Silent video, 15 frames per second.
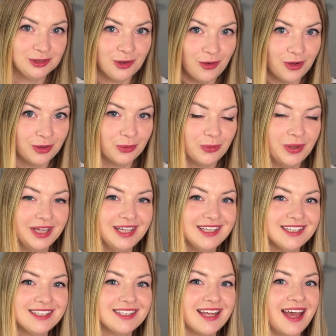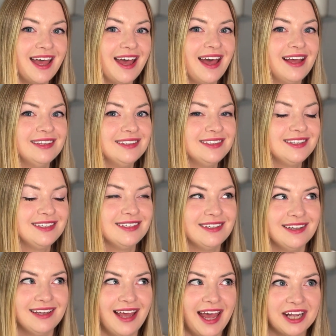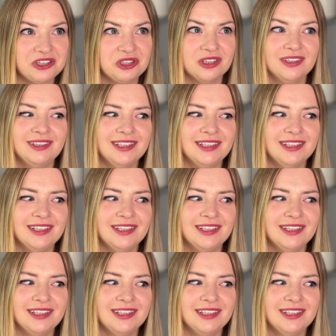always, and actually